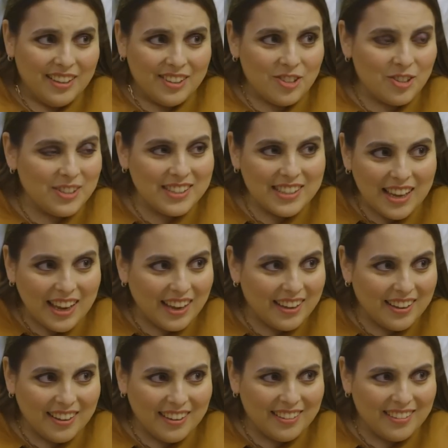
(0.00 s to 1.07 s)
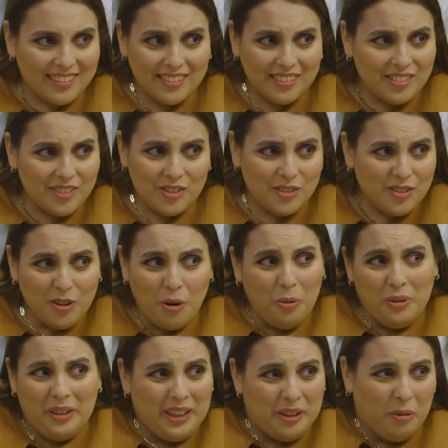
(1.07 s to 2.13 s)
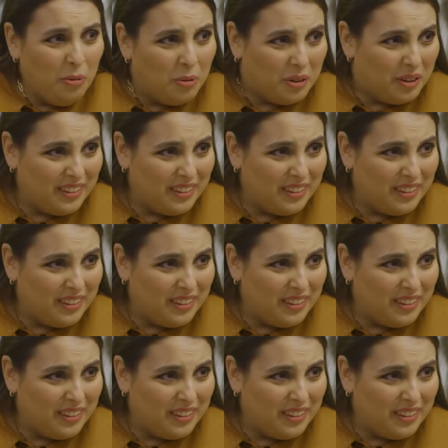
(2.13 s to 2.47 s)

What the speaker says: She's like, it's totally cool.